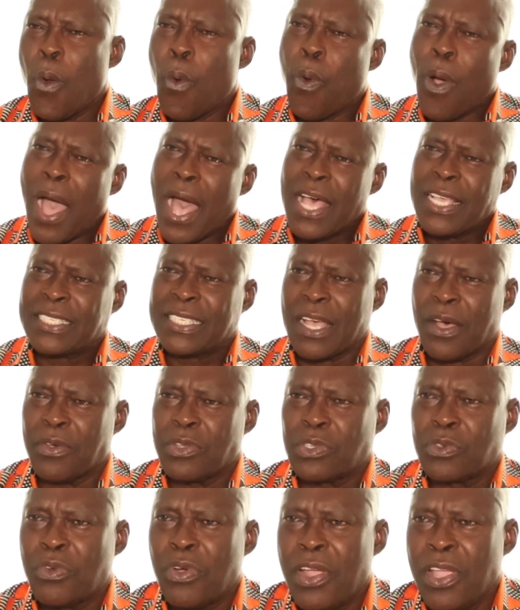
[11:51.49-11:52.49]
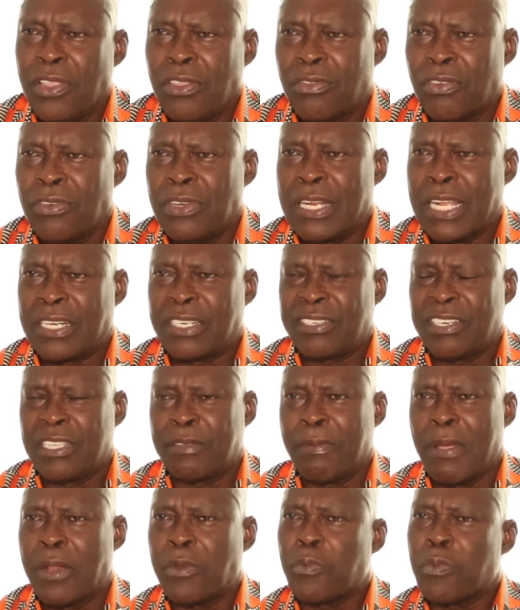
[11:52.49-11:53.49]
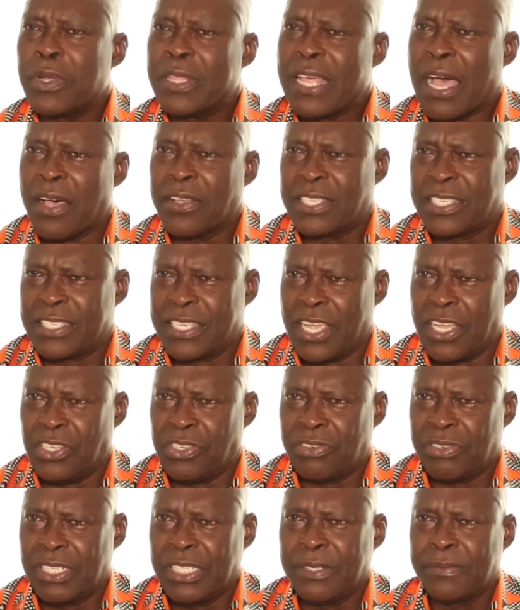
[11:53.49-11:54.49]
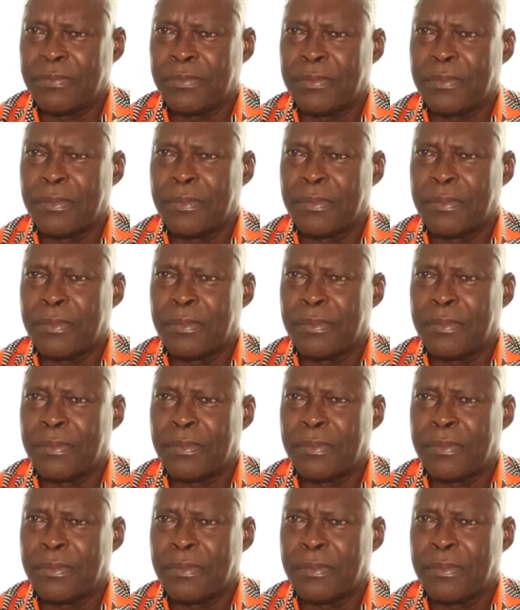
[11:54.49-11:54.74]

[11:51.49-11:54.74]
Whilst I was going through the treatment without surgery,